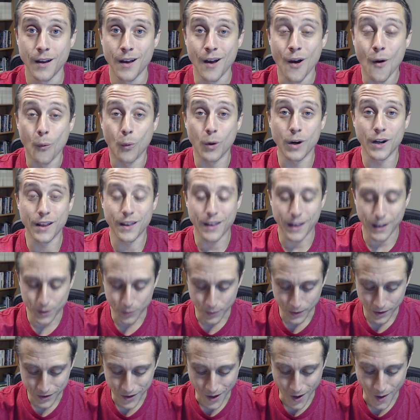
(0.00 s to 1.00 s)
One of the things
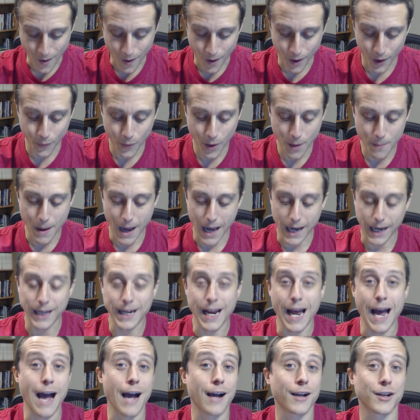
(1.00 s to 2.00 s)
we saw all the way back in
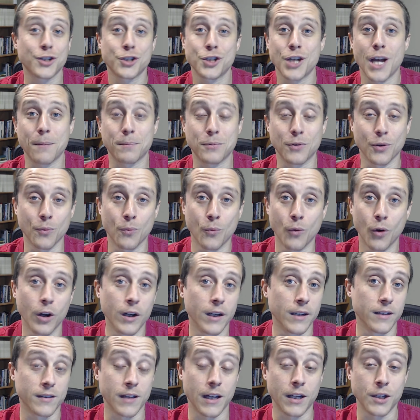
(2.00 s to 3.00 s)
Acts chapter 1
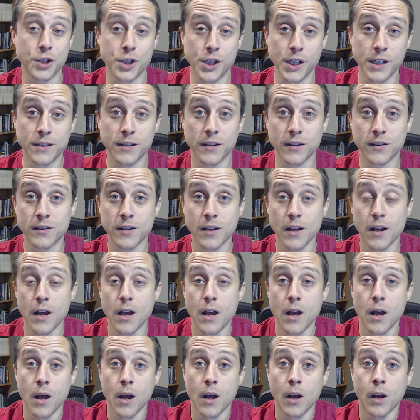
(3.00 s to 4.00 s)
is that Jesus
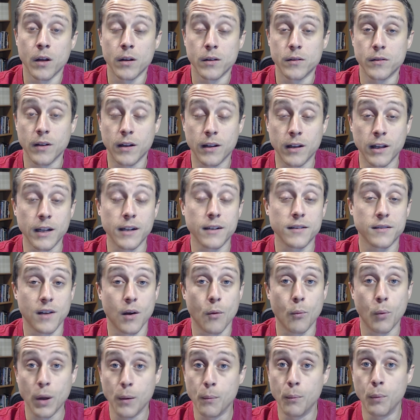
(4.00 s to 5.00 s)
declares that
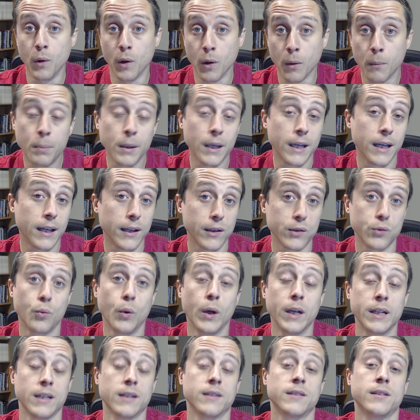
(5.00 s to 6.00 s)
we will be His
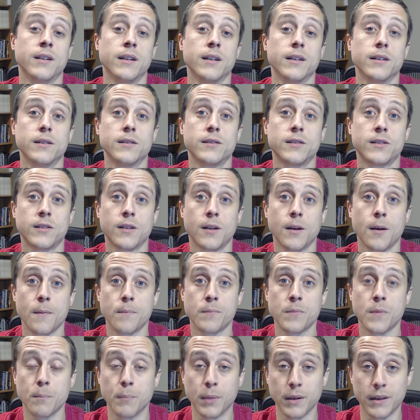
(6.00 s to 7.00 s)
witnesses,
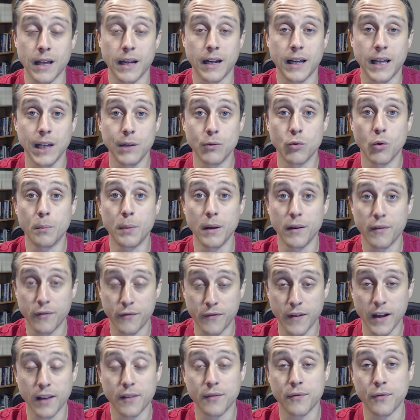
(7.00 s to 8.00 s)
but that He will be
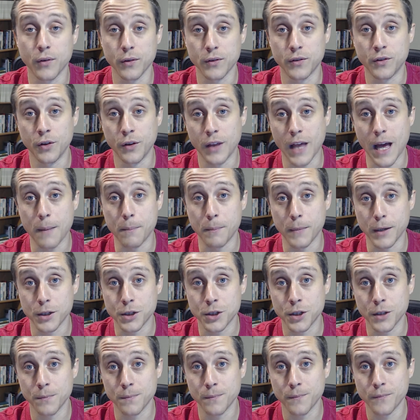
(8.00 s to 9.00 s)
faithful to that
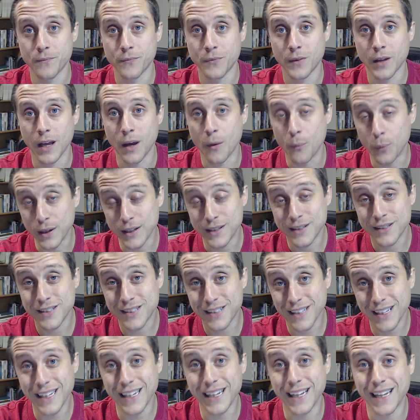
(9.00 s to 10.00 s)
mission. And we
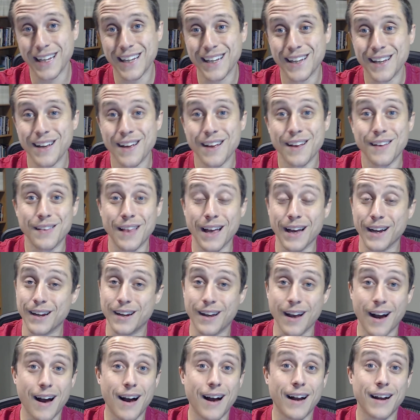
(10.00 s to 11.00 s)
see that
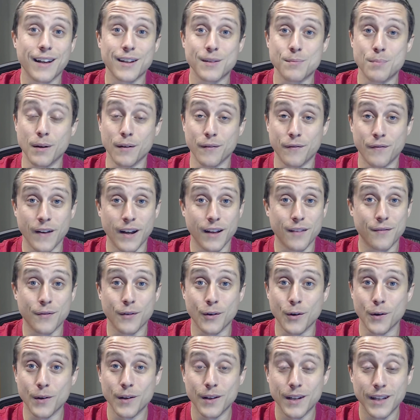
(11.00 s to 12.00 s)
God has been
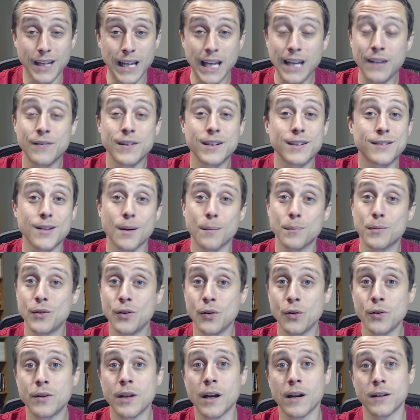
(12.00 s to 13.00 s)
faithful even some
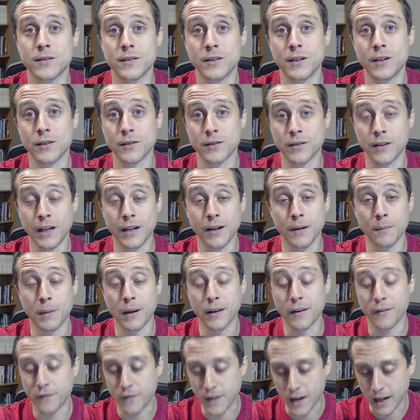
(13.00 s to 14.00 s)
2,000 years later by
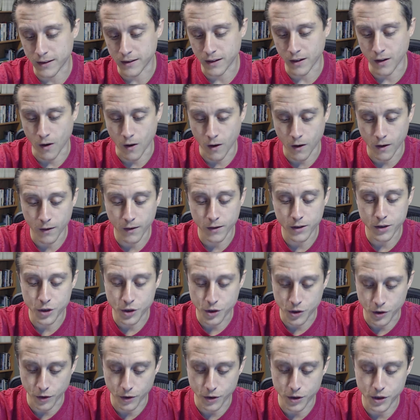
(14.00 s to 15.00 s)
the fact that our
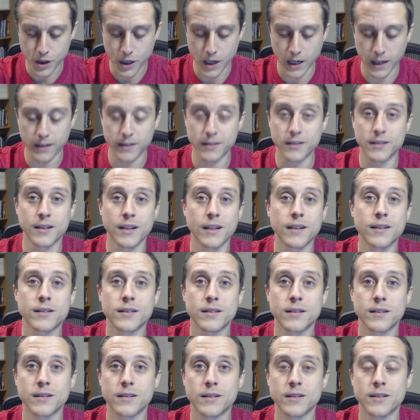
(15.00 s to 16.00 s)
church
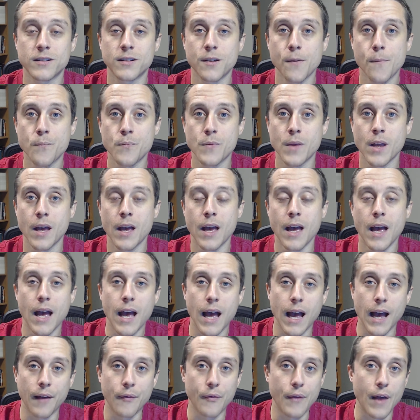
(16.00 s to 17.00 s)
exists,
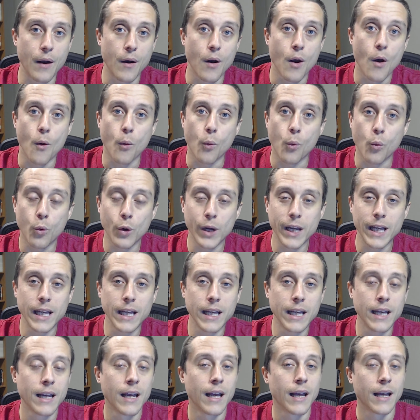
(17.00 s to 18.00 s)
and that
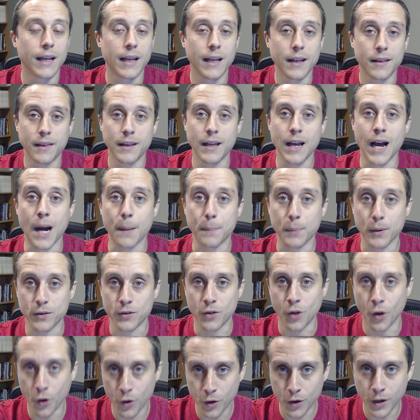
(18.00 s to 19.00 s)
we get the
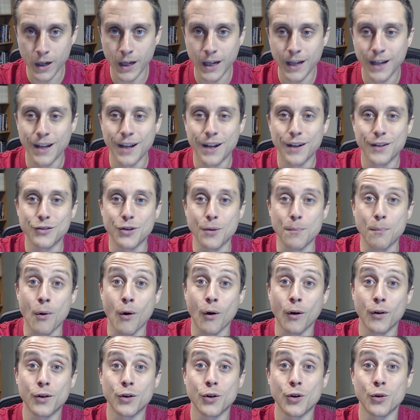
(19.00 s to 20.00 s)
opportunity to
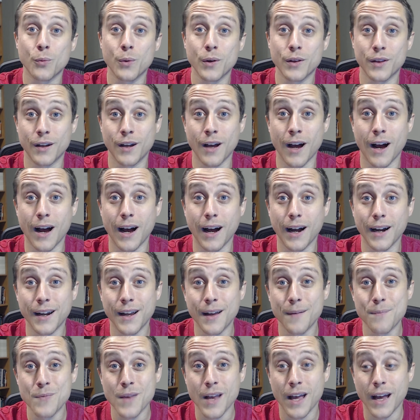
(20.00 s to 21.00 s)
partner with God
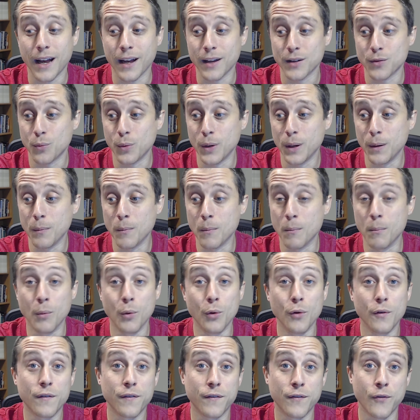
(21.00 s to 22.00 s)
as we
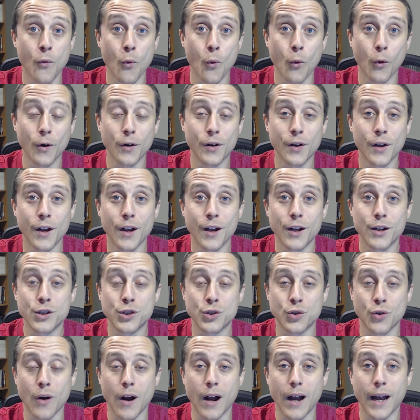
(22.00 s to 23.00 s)
move forward
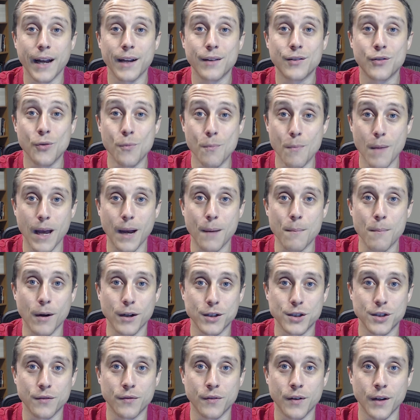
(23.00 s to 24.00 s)
trying to make
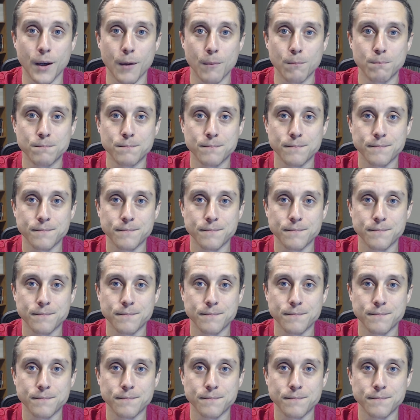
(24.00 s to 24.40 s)
much of Him.